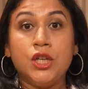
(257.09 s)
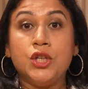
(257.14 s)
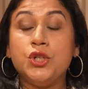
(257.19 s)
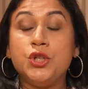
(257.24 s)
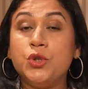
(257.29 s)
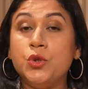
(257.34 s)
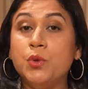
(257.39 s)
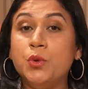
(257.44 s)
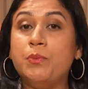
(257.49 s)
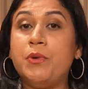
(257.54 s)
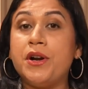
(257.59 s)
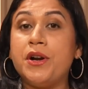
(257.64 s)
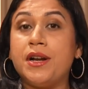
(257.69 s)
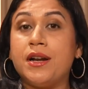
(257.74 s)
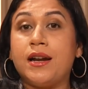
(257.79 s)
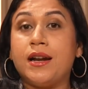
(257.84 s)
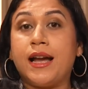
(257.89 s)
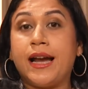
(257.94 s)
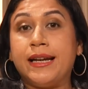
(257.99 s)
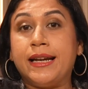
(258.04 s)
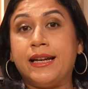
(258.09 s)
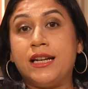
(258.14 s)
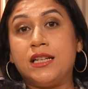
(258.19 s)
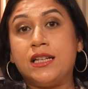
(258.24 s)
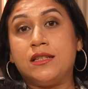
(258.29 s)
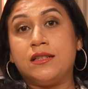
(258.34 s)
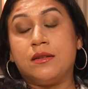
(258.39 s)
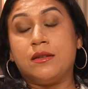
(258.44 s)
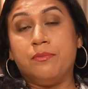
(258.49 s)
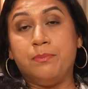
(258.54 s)

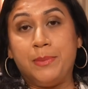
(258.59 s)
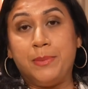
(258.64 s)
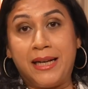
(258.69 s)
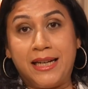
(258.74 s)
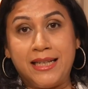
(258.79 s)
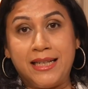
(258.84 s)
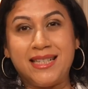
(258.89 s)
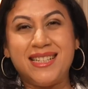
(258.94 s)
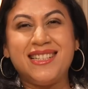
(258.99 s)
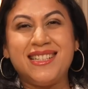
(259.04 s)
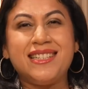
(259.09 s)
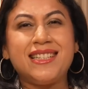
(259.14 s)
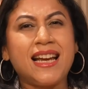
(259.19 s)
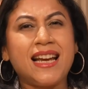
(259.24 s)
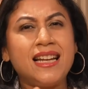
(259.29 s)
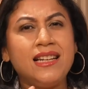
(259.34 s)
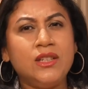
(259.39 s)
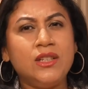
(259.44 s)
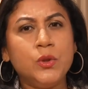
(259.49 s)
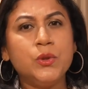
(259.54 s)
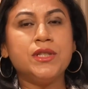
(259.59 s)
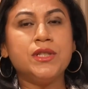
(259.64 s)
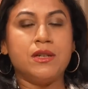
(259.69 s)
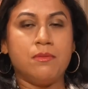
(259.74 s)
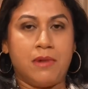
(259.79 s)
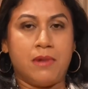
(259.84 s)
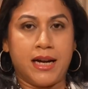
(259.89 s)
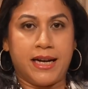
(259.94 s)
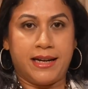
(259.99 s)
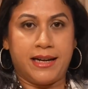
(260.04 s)
2.98 billion diluted
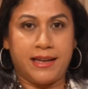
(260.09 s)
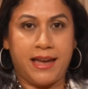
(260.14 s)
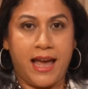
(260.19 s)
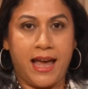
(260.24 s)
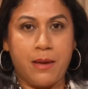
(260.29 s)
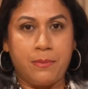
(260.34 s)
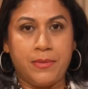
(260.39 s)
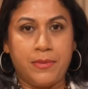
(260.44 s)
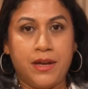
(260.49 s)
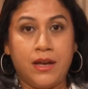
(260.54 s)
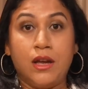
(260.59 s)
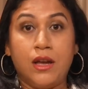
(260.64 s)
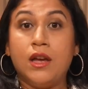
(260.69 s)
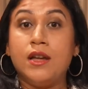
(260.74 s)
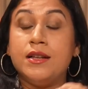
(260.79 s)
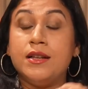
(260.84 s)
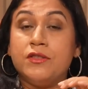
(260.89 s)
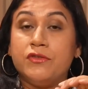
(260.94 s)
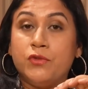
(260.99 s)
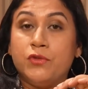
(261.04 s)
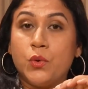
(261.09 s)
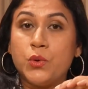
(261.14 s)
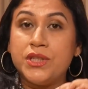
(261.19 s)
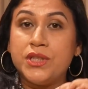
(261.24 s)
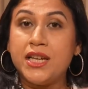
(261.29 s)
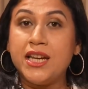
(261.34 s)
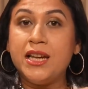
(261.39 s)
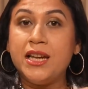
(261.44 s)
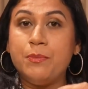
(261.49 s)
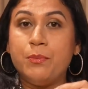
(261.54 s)
market cap,
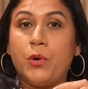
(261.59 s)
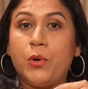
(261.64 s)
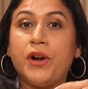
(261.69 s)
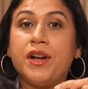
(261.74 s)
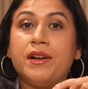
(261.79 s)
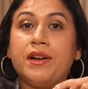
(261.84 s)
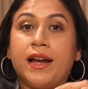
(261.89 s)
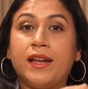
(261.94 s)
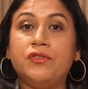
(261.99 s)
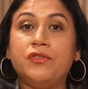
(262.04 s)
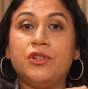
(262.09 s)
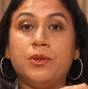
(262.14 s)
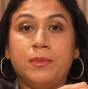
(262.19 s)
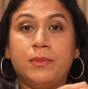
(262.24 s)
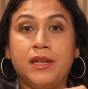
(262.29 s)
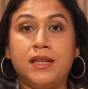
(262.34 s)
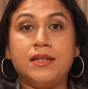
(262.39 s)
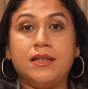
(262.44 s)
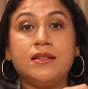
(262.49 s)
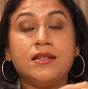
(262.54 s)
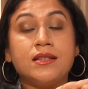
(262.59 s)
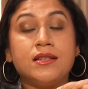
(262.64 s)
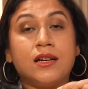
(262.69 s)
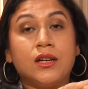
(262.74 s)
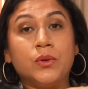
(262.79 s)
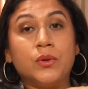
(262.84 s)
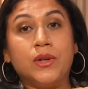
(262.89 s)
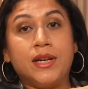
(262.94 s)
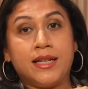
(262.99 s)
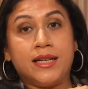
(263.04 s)
14.93 billion
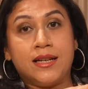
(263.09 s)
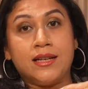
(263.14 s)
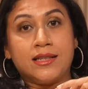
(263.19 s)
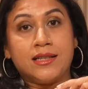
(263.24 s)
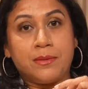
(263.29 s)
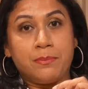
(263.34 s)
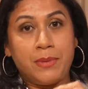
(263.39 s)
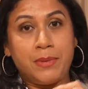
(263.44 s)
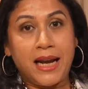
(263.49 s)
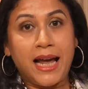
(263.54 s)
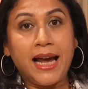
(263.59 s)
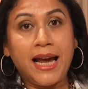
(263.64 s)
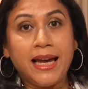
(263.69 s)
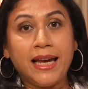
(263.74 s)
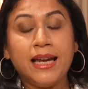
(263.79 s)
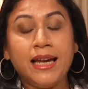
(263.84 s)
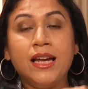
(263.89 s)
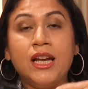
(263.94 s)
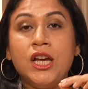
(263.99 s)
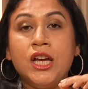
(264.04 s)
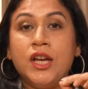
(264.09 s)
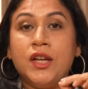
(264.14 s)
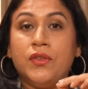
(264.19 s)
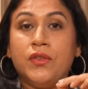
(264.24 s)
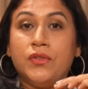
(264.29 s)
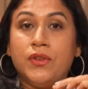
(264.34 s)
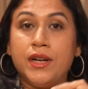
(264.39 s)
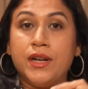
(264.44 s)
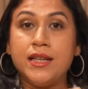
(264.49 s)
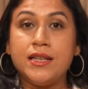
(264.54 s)
circulating supply,
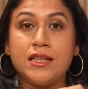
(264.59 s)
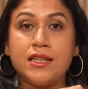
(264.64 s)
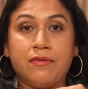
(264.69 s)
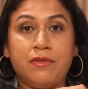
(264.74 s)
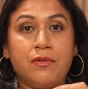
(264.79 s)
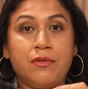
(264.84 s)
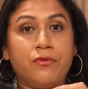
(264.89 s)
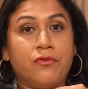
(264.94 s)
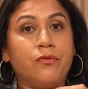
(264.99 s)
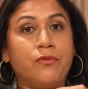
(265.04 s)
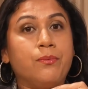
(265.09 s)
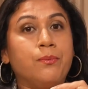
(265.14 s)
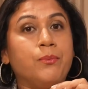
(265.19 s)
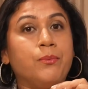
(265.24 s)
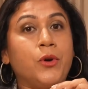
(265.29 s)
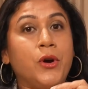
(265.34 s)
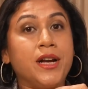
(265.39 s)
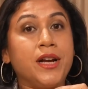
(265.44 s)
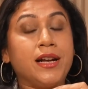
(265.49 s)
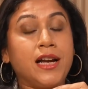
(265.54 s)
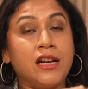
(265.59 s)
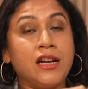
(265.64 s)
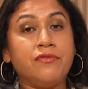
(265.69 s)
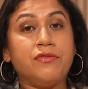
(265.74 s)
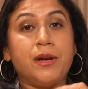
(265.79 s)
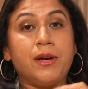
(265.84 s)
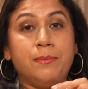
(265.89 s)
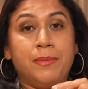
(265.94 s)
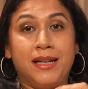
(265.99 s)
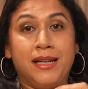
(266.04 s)

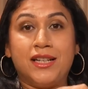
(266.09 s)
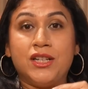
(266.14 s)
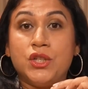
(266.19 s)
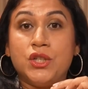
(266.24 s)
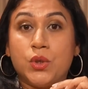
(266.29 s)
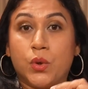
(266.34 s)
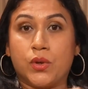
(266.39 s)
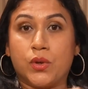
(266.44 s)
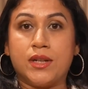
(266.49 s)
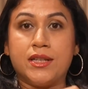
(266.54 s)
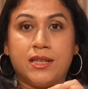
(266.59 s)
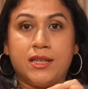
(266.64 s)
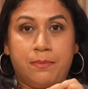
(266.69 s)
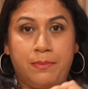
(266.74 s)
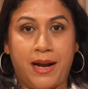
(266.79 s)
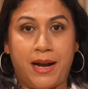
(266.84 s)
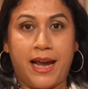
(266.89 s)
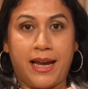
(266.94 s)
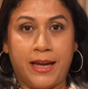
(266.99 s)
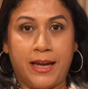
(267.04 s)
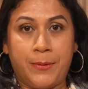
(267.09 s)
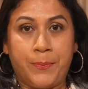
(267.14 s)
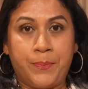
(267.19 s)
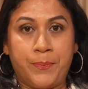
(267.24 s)
37.95 billion total supply.